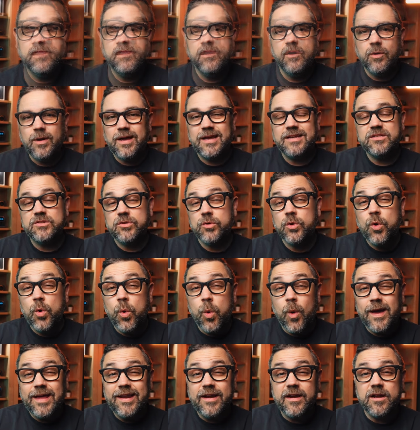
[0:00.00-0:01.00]
Okay, so
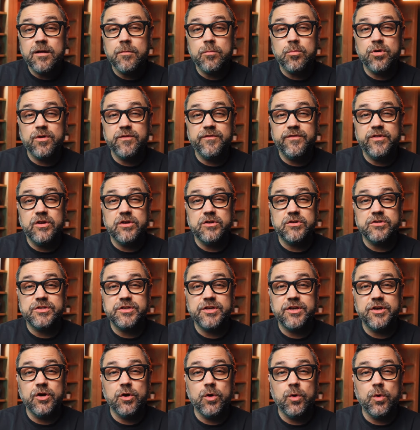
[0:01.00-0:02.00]
quite a number of years
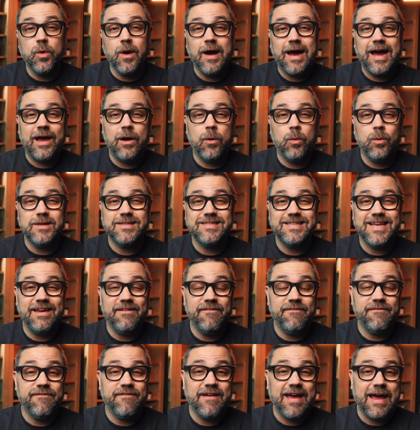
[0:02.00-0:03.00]
ago, I was a
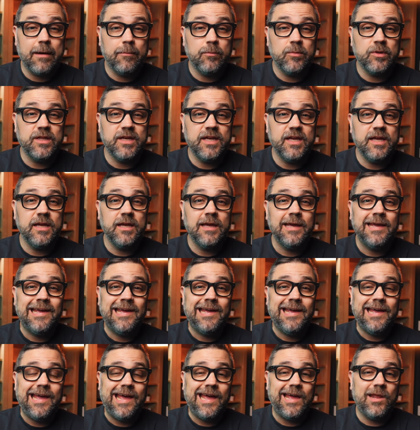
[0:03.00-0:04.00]
family
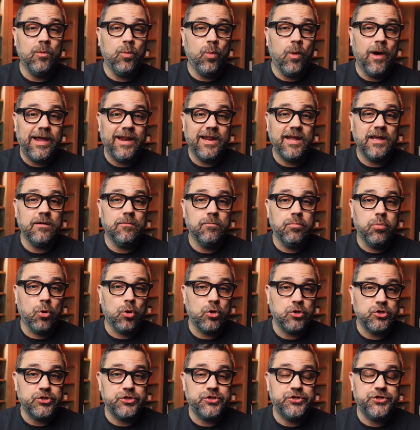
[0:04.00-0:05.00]
and wedding
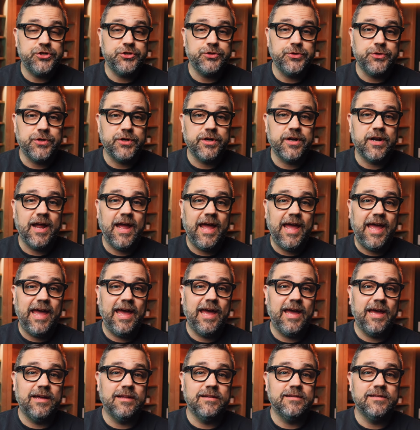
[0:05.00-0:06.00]
portrait shooter,
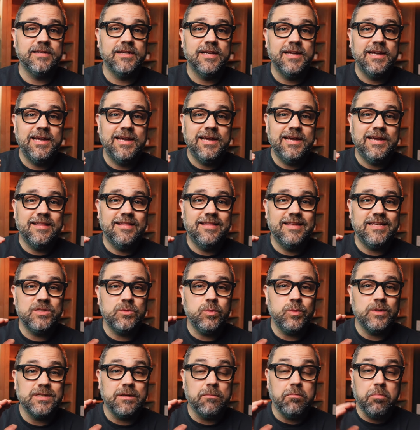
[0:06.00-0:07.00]
and this
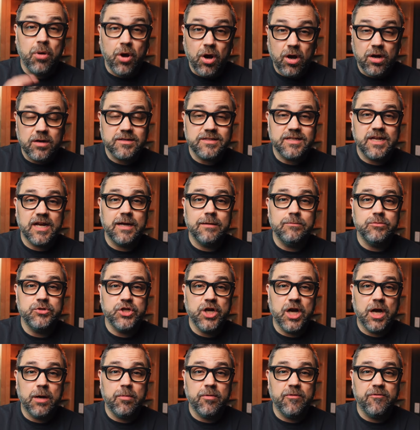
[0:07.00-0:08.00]
was a part-time
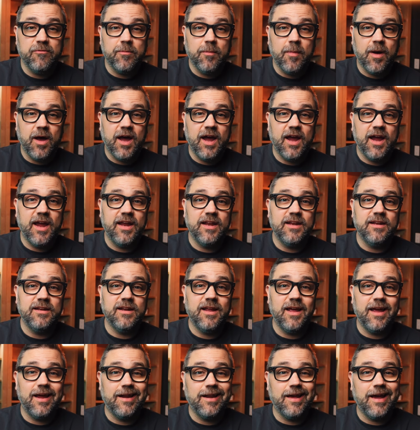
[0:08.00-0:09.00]
job of mine,
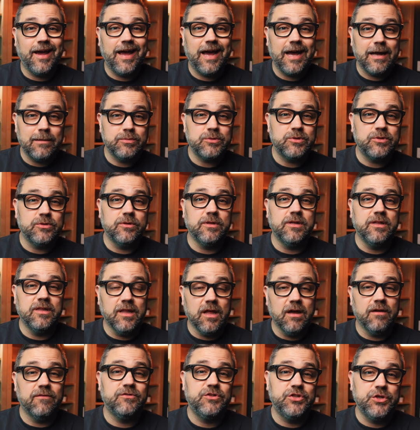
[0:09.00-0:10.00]
and I absolutely
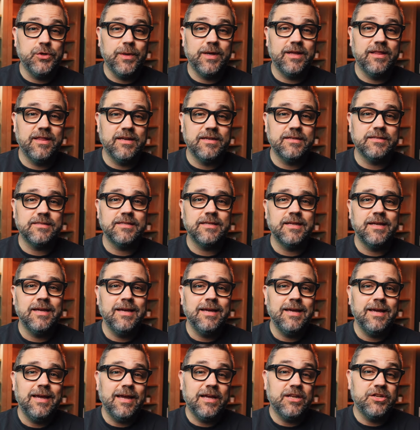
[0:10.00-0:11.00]
loved doing this.
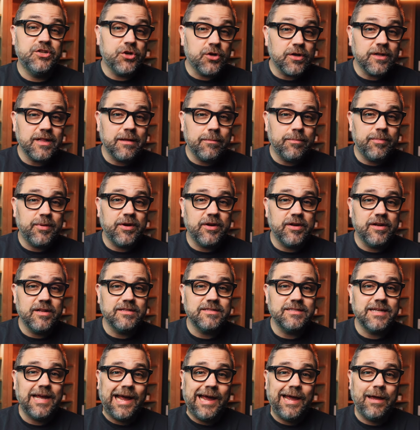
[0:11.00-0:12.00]
And during that period of
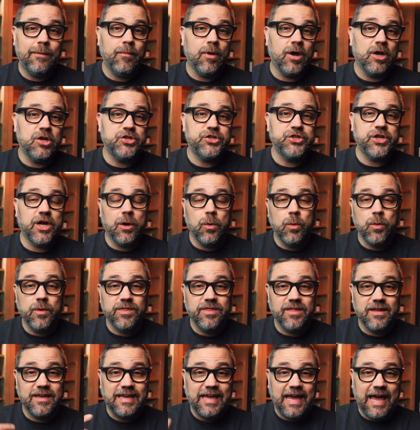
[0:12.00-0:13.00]
time, I shot with
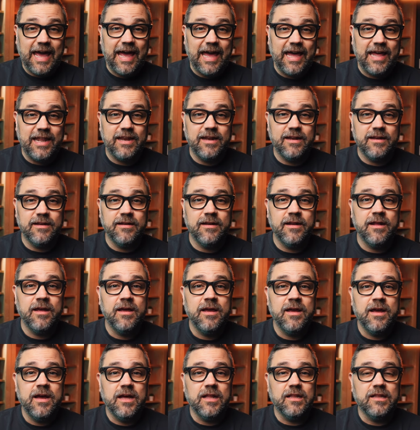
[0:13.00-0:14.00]
the Canon
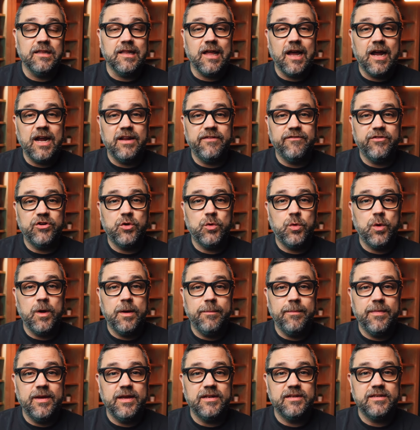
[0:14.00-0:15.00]
line of
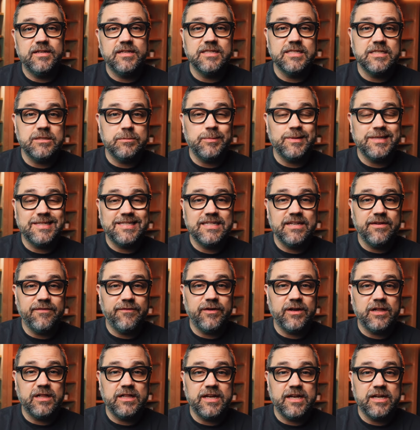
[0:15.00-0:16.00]
equipment, and
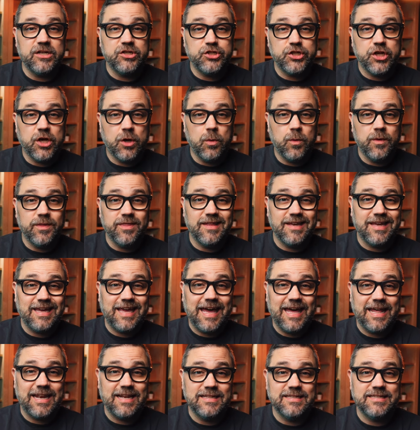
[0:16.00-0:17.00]
specifically I shot with the
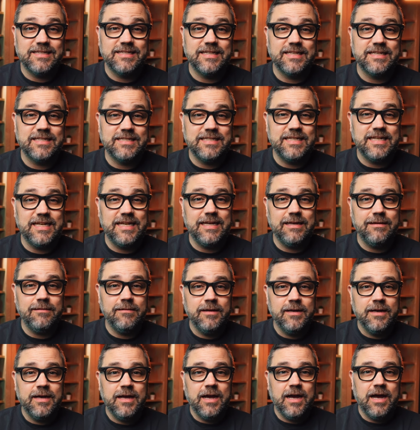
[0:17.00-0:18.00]
Canon 6D.
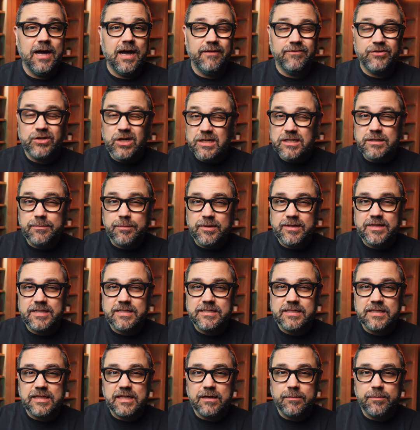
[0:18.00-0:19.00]
I've talked about this
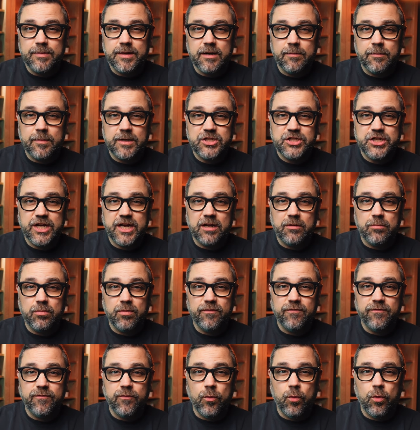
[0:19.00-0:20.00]
a little bit on my channel
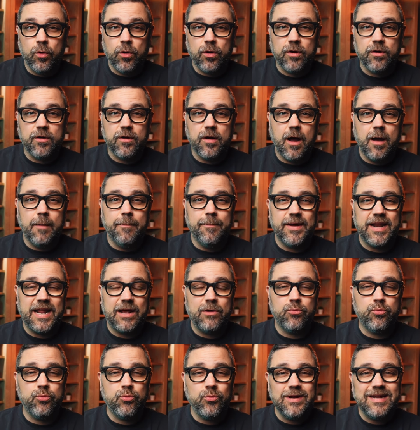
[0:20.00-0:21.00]
before, uh, but I
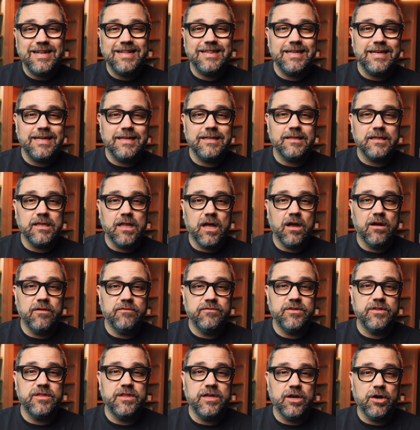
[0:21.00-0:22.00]
really
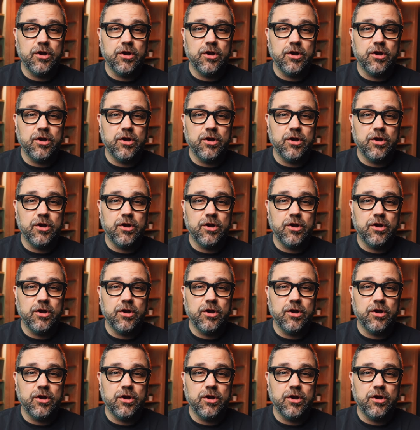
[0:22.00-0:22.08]
loved the